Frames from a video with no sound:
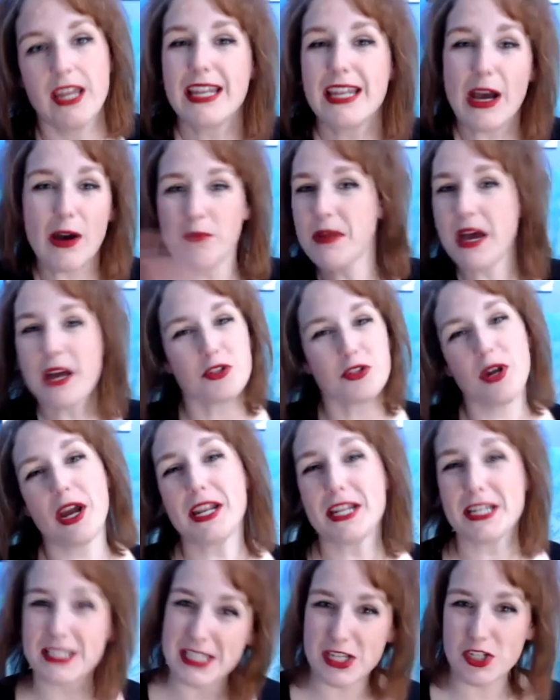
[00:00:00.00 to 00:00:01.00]
Now I'm not trying
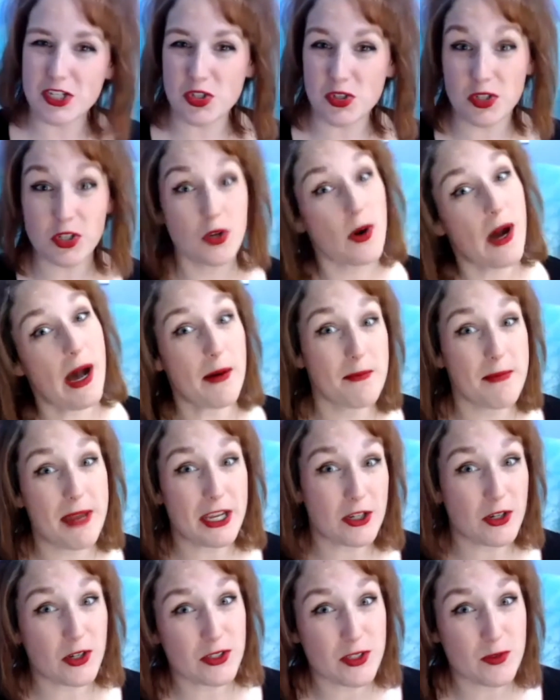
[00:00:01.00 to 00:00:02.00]
to teach you to go out and
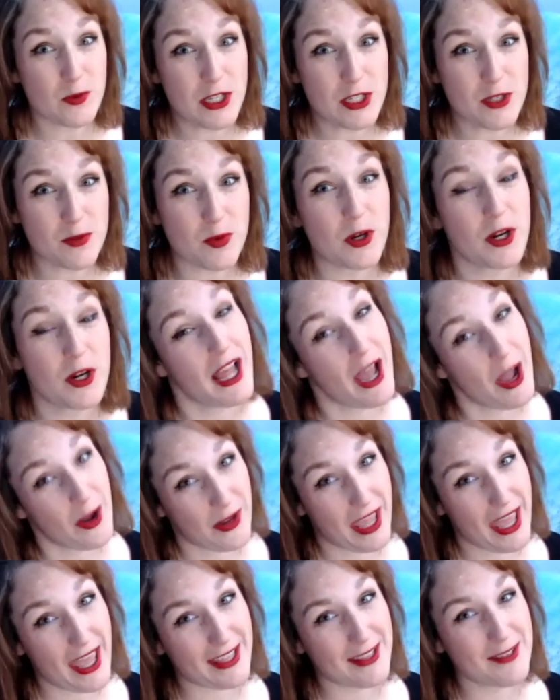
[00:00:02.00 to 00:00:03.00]
make your own Ouija board.
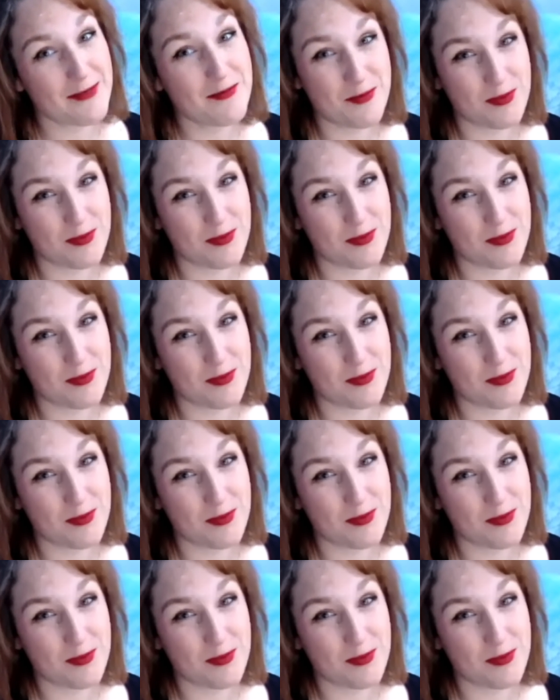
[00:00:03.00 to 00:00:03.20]
Okay.